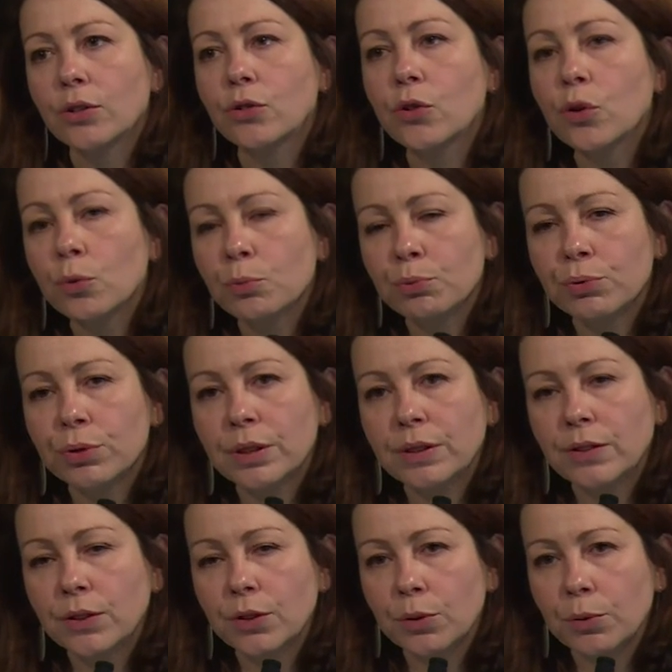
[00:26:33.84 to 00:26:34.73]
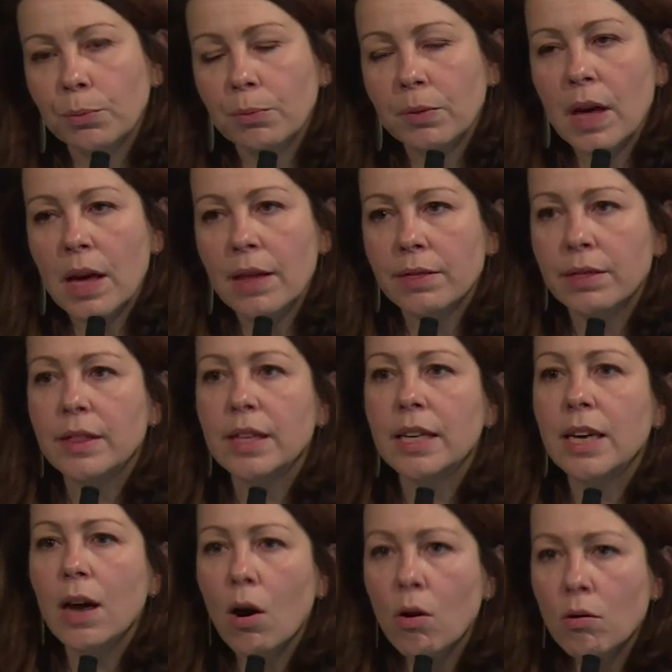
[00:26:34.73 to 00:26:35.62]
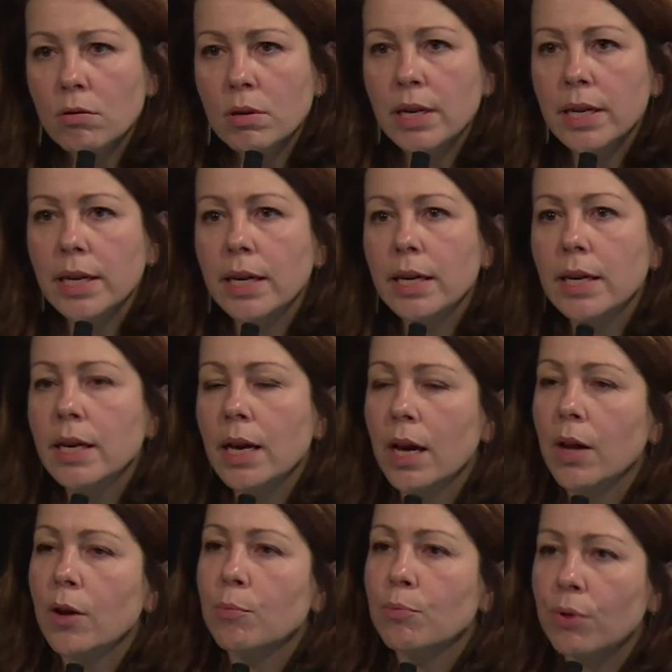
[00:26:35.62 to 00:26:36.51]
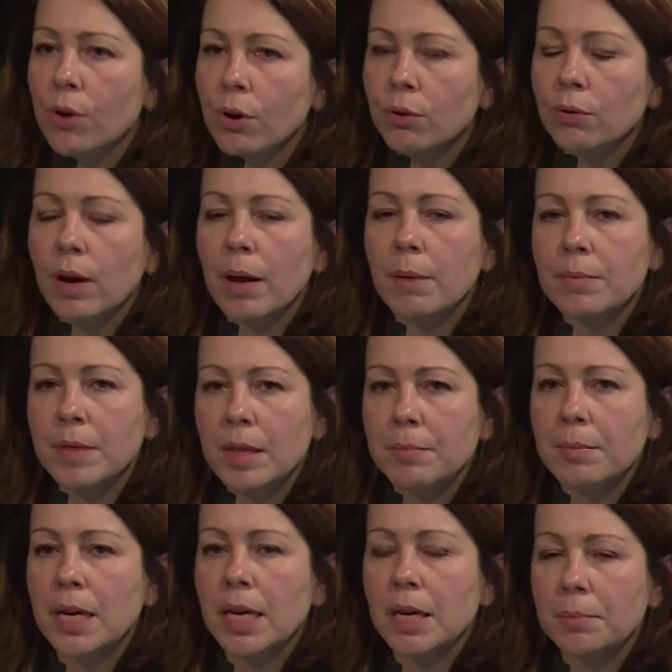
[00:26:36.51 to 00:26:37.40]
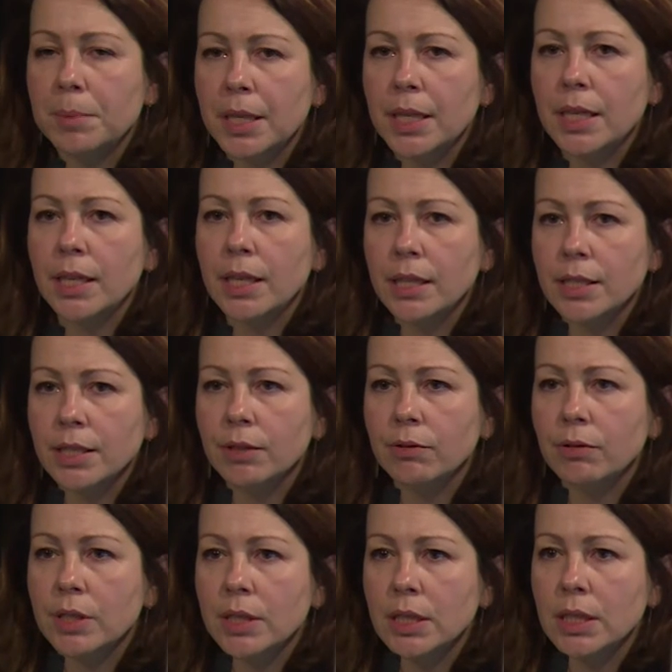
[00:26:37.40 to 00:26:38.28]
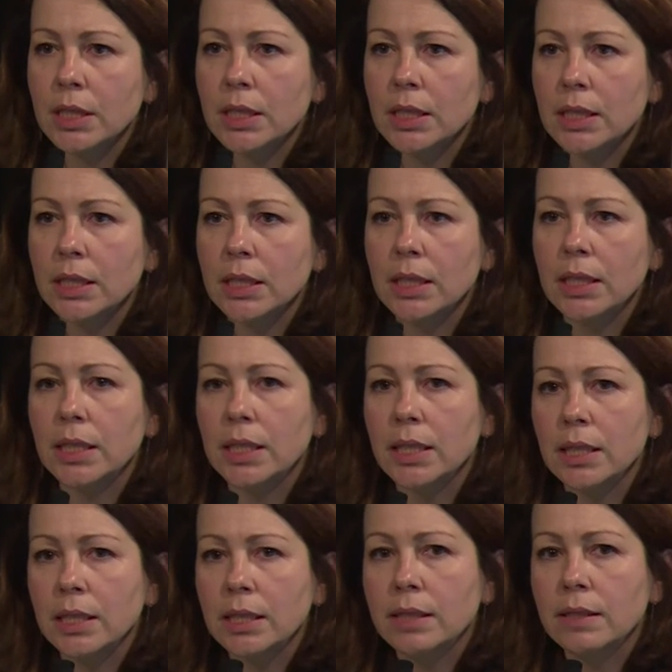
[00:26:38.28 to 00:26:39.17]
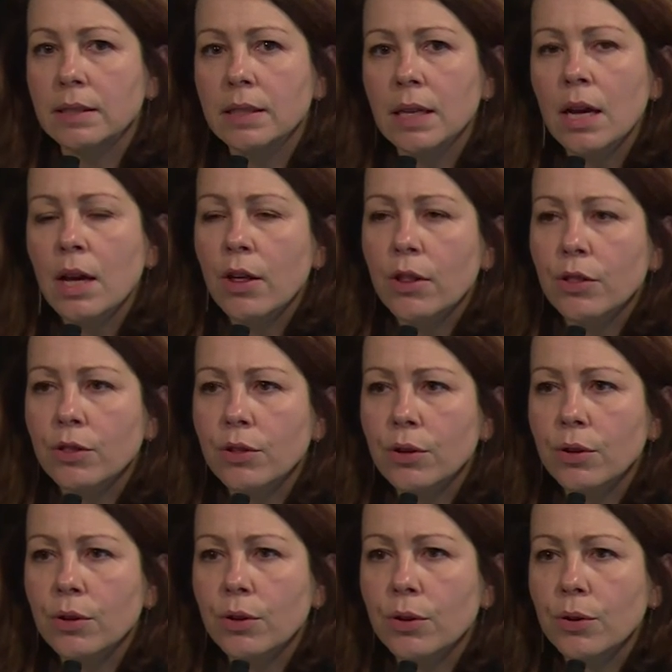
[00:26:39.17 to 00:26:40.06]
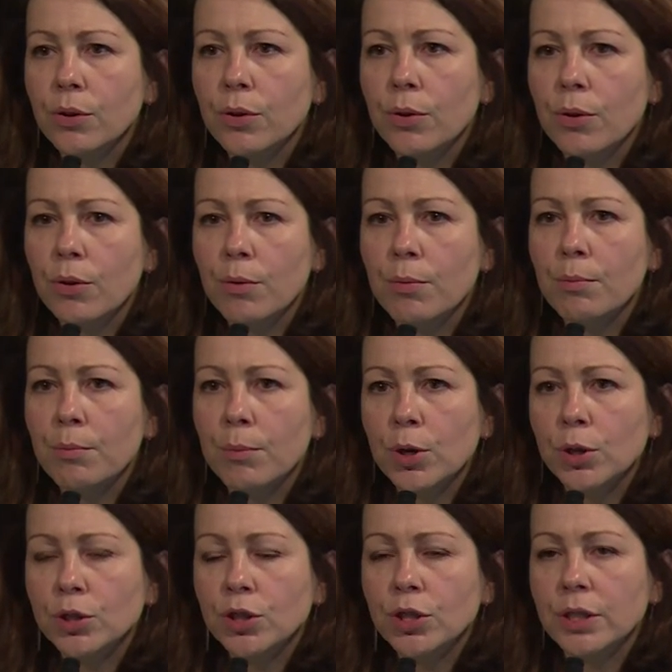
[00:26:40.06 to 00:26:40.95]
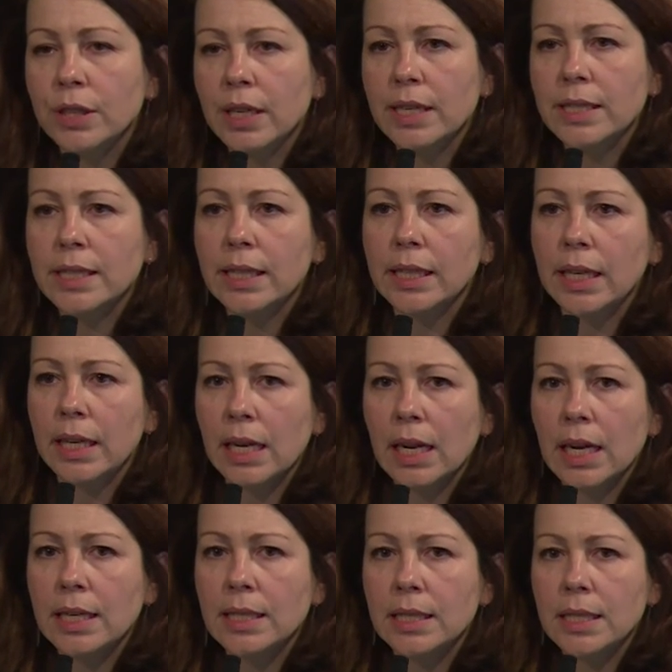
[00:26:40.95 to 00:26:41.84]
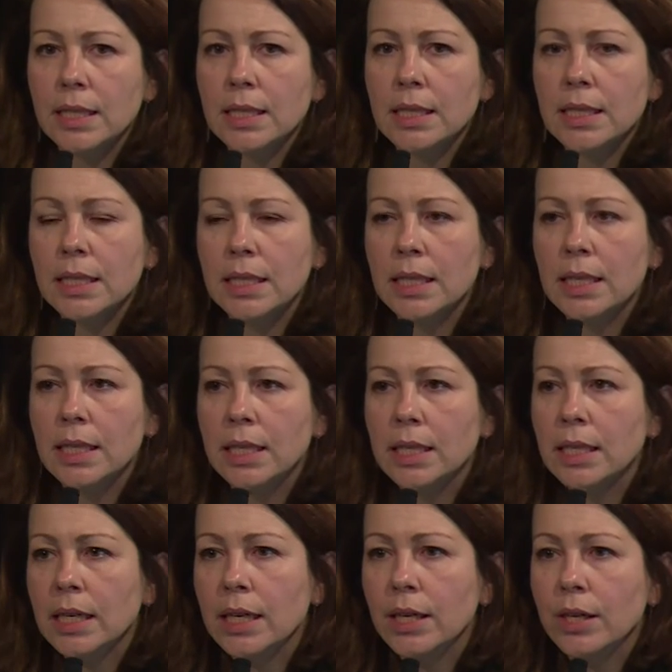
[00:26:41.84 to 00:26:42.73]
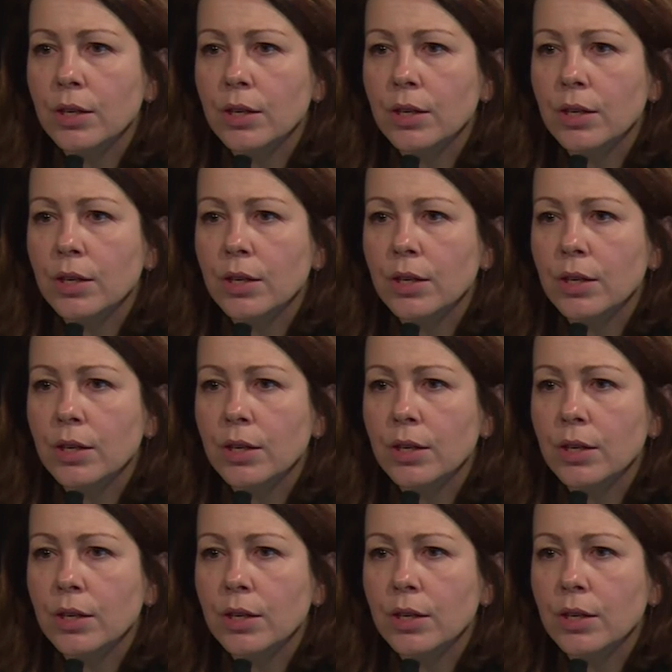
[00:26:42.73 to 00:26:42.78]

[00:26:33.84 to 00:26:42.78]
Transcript: don't presume that the only program they may be interested in is the merchandising and licensing